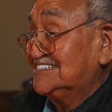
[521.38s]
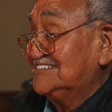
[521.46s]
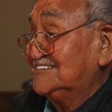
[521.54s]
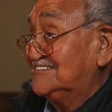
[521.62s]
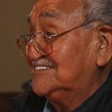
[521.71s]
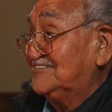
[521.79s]

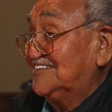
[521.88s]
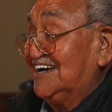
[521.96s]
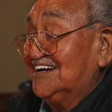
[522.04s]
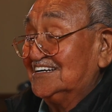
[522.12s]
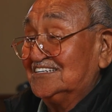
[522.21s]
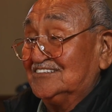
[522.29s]
2 in
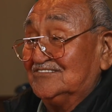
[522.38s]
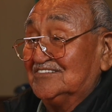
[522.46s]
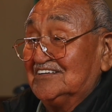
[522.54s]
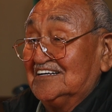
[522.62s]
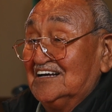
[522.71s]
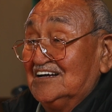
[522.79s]
Vancouver,
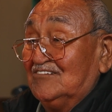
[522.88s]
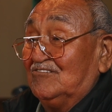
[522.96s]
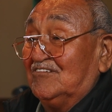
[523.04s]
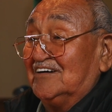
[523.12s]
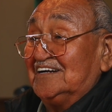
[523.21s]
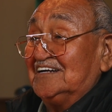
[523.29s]

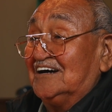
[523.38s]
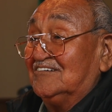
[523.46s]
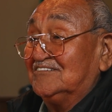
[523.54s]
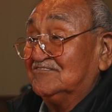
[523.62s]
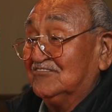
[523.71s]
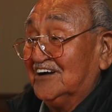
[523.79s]
1
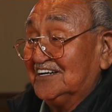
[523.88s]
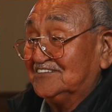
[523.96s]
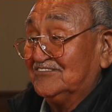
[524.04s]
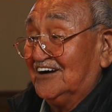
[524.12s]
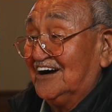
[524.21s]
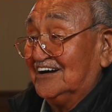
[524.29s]
out in
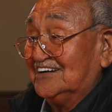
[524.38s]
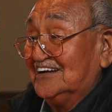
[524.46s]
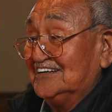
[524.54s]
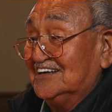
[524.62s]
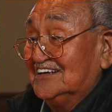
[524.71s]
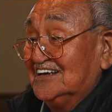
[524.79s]
White Rock,
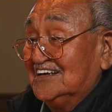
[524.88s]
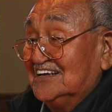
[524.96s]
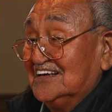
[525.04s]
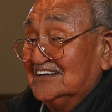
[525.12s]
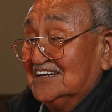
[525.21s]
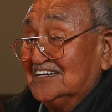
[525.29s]

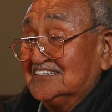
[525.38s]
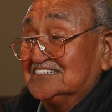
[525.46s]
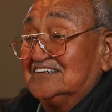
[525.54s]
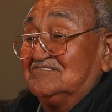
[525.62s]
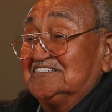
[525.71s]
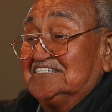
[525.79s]
because
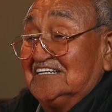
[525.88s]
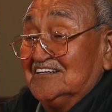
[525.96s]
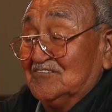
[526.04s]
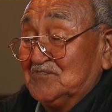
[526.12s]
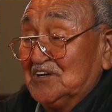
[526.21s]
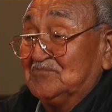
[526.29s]

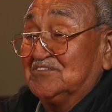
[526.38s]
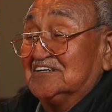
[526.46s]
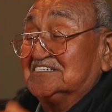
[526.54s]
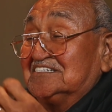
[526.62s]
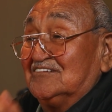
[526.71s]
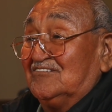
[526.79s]
people
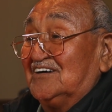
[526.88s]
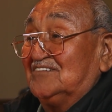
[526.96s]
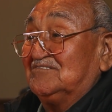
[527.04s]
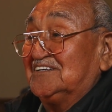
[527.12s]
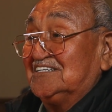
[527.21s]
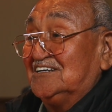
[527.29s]
still
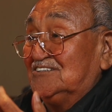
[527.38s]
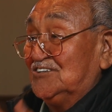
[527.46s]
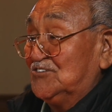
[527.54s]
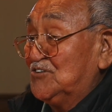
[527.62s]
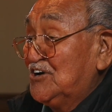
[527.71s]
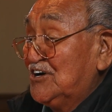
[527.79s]
want me to
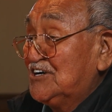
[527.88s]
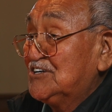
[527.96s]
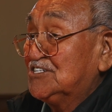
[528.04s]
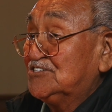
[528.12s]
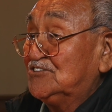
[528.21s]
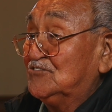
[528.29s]

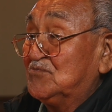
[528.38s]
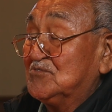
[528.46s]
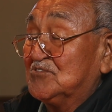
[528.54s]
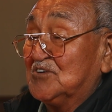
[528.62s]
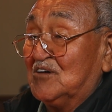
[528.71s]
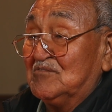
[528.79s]
do
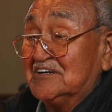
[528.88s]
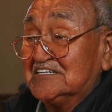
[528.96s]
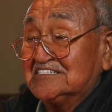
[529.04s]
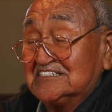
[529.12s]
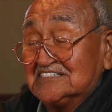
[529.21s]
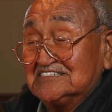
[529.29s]

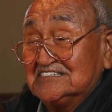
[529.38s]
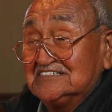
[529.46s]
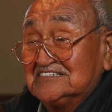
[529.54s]
performances.